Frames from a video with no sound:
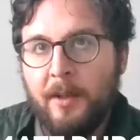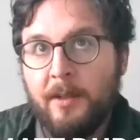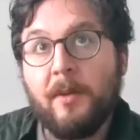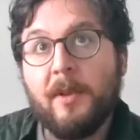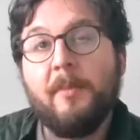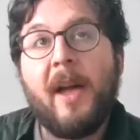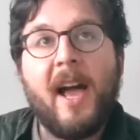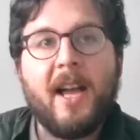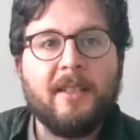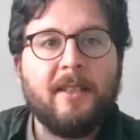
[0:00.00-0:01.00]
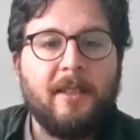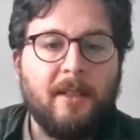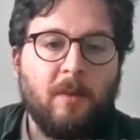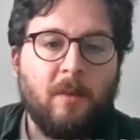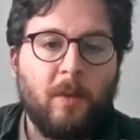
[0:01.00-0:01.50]
So in the past,
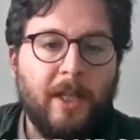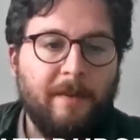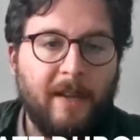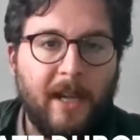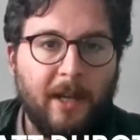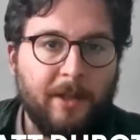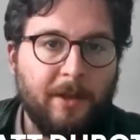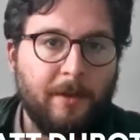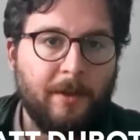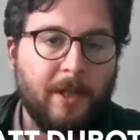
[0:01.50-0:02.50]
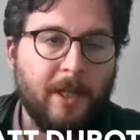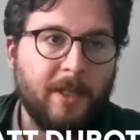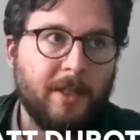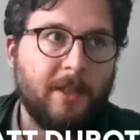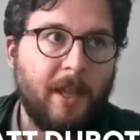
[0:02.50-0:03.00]
we valued the
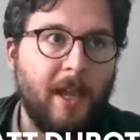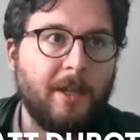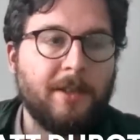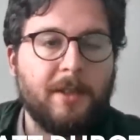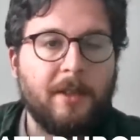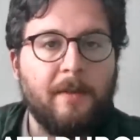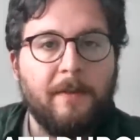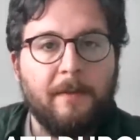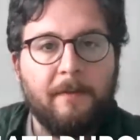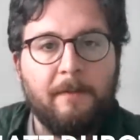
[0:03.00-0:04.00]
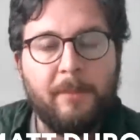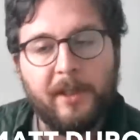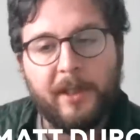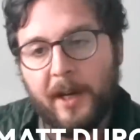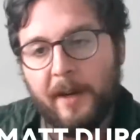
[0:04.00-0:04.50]
stakes of
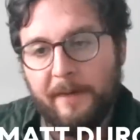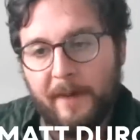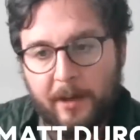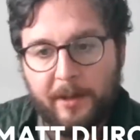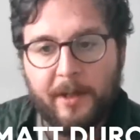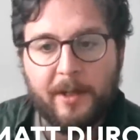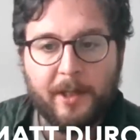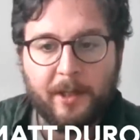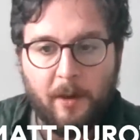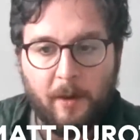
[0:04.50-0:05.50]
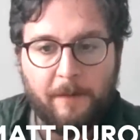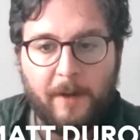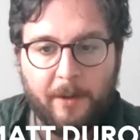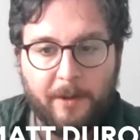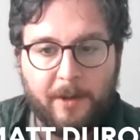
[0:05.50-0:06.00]
billionaire founders and
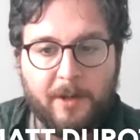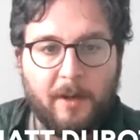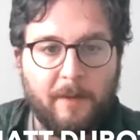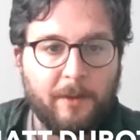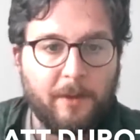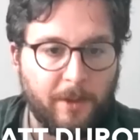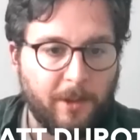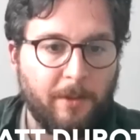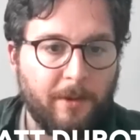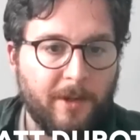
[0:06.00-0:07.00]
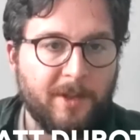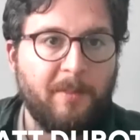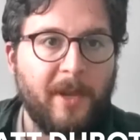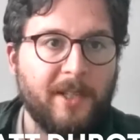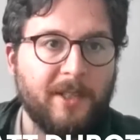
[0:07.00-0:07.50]
co-founders of unicorns
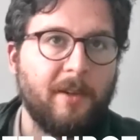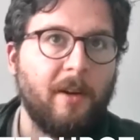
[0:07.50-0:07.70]
based